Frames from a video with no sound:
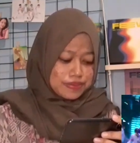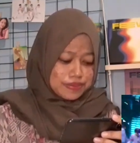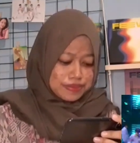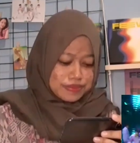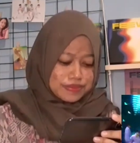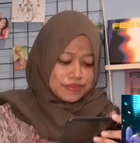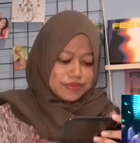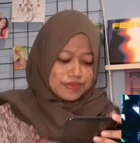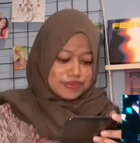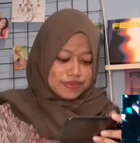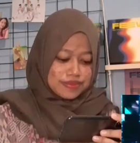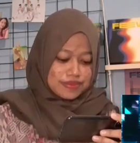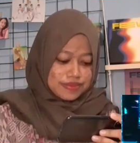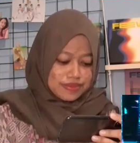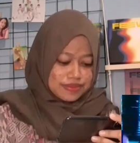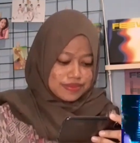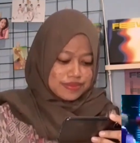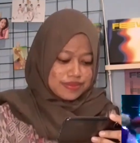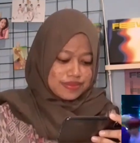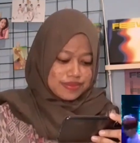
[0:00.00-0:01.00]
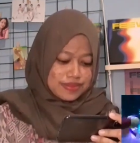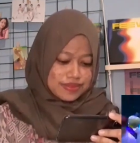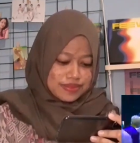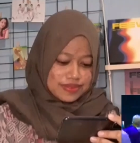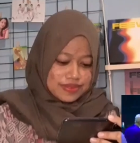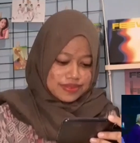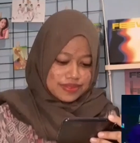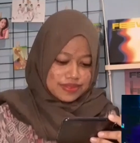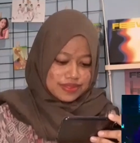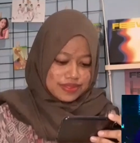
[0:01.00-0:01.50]

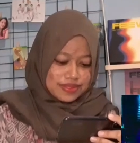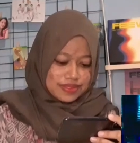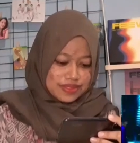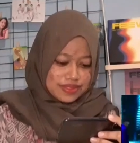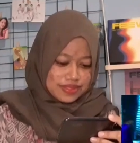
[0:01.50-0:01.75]
(silence)